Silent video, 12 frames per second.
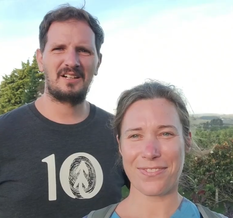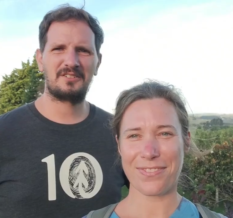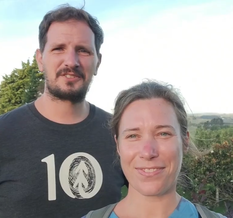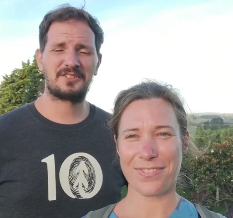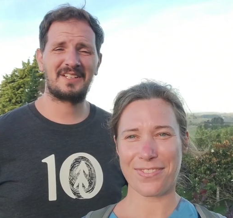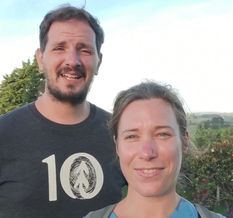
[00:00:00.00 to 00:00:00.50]

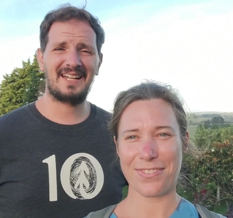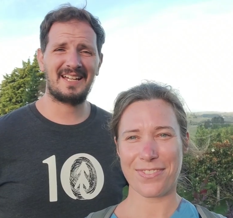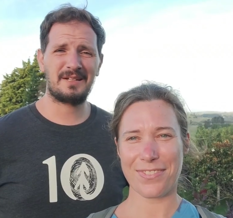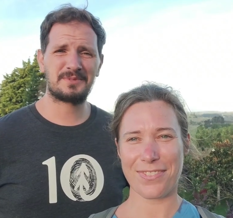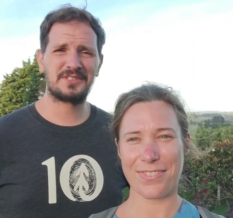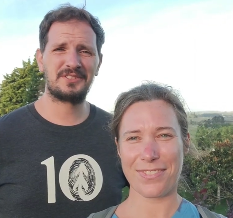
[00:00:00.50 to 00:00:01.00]
Speaker 1: After an
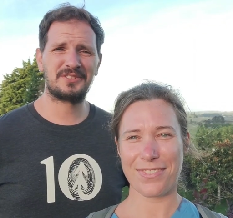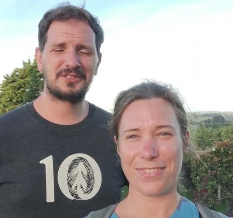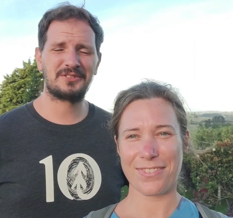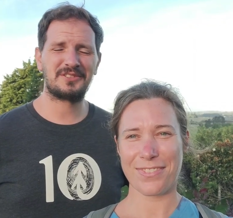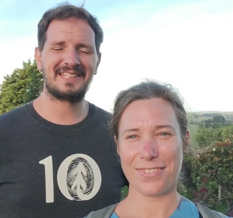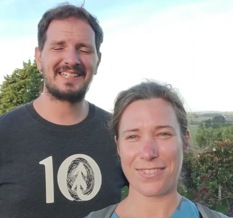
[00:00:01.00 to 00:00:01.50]

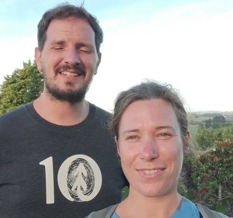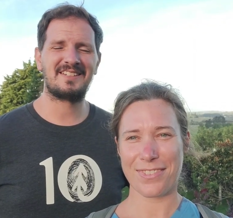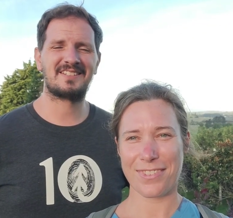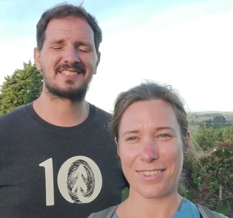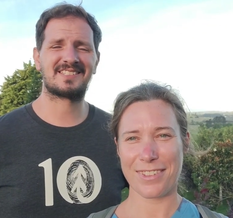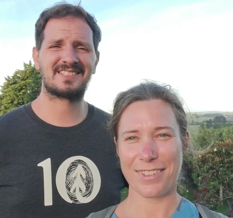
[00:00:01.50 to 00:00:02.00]
absolutely
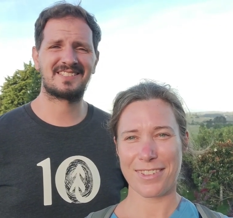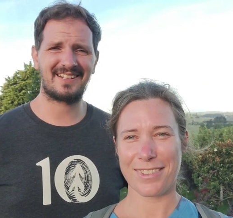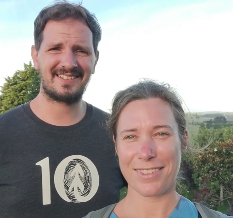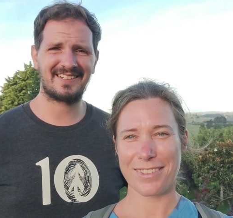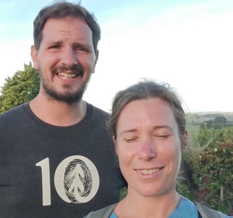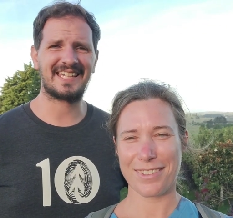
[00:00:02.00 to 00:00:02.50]

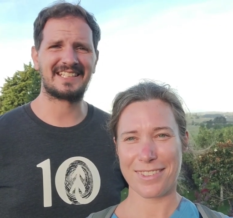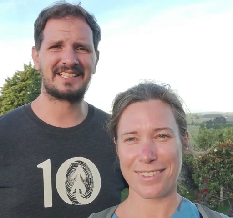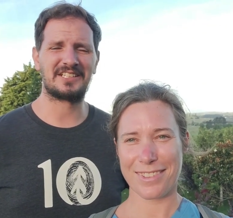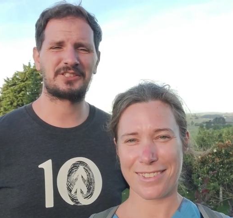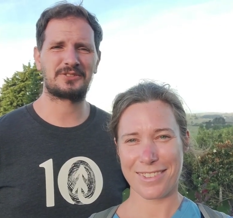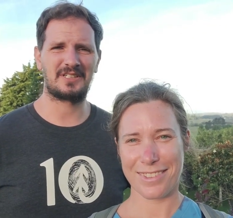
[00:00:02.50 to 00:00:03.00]

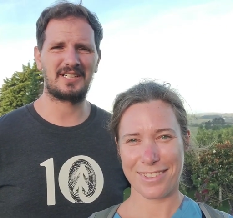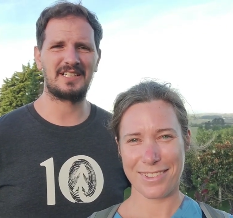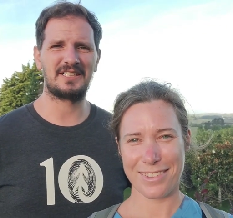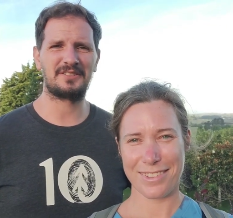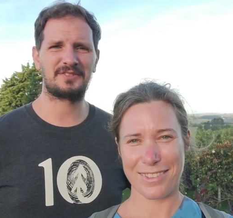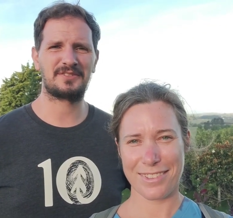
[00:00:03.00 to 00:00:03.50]
stunning
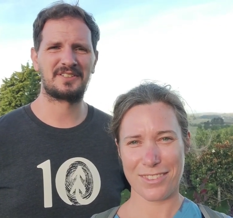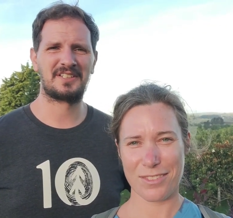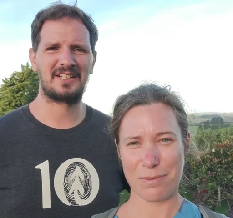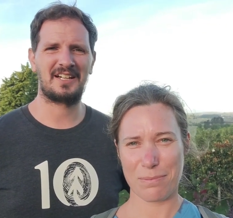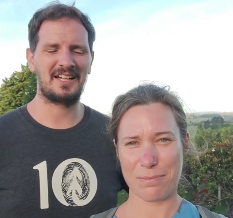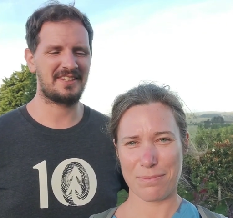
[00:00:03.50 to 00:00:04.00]
drive,
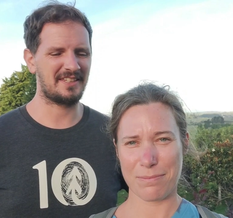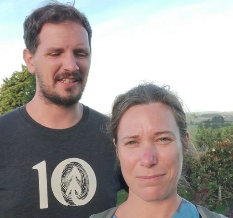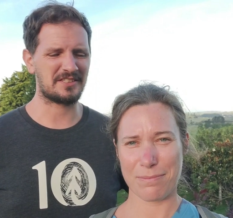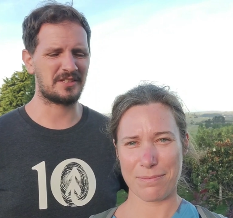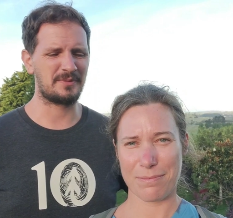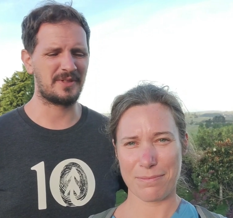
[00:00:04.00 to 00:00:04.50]
I think
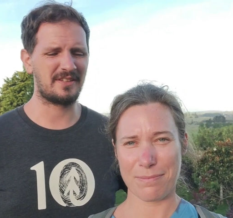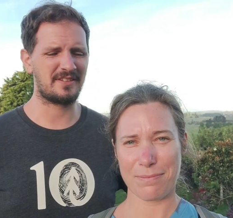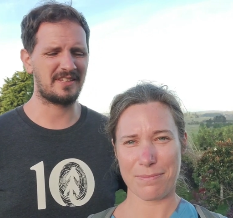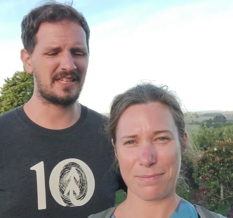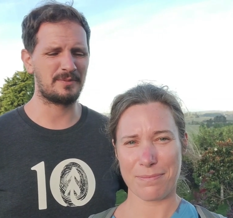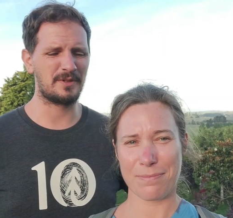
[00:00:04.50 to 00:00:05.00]
that's going to be the
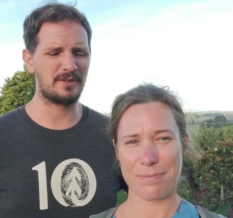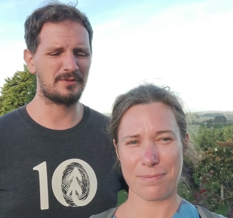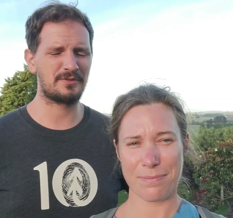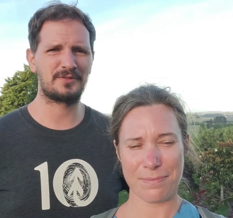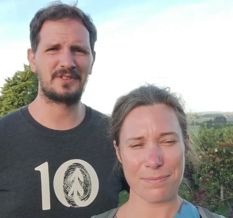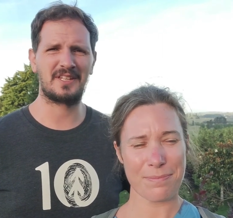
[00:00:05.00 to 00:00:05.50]
theme of
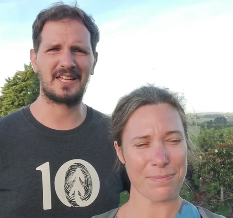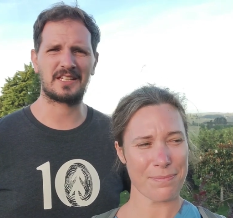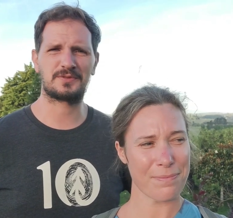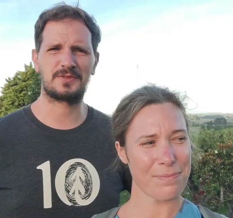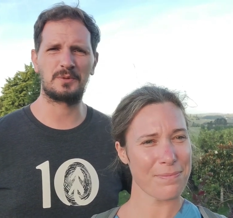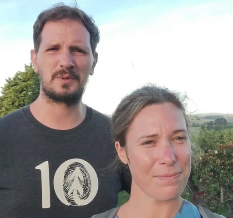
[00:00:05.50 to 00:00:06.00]
the
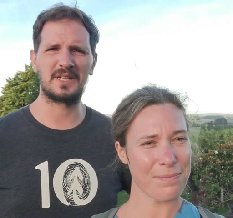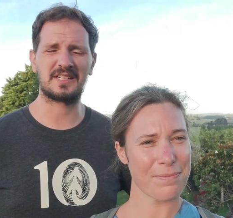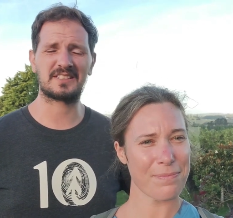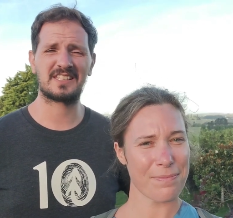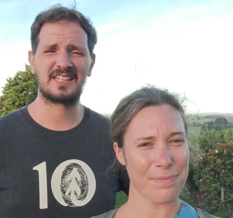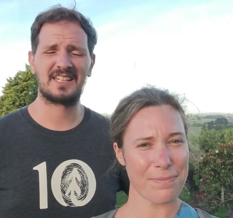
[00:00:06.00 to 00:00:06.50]
next few
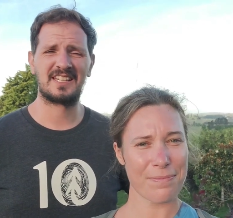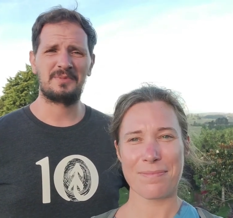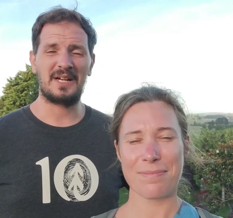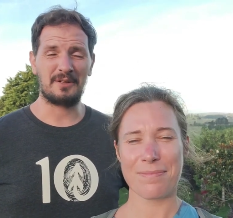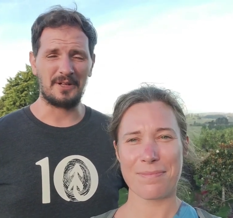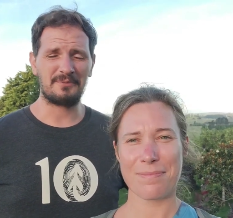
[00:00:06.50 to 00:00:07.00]
weeks.
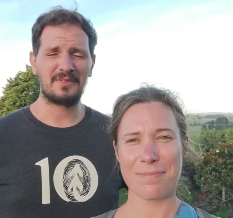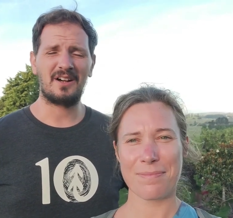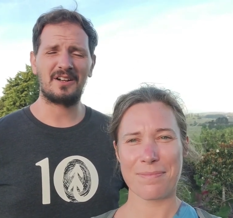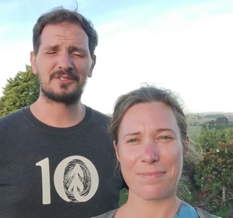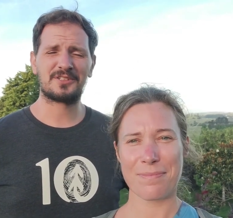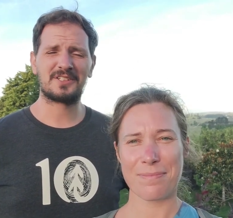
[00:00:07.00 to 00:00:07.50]
But anyway,
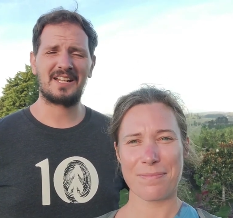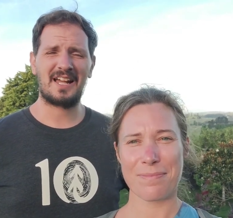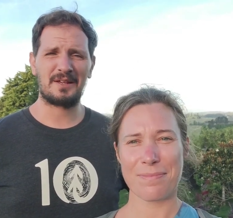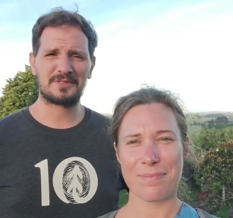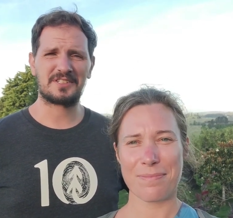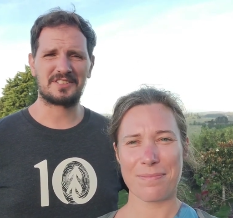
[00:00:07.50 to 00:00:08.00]
after an
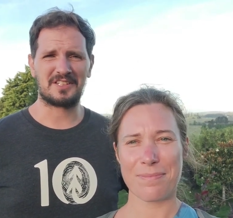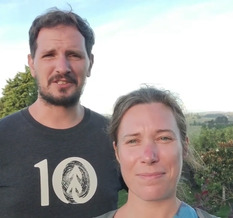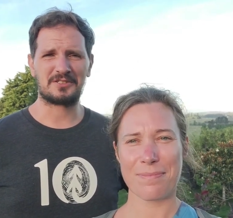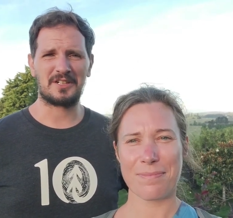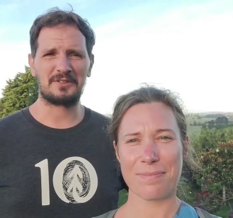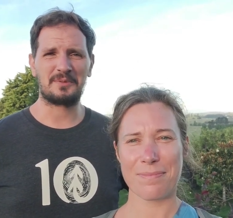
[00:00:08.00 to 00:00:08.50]
absolutely
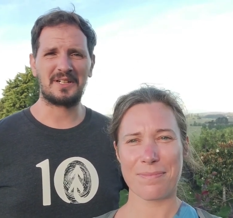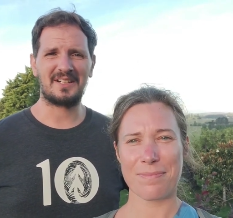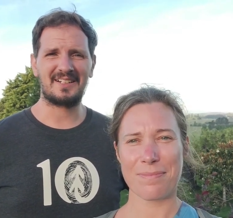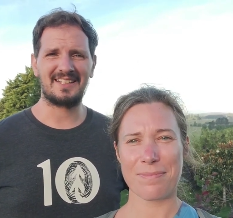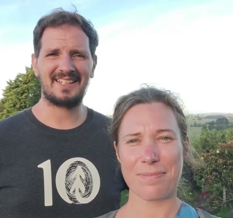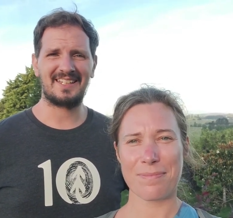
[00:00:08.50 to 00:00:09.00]
stunning drive, we are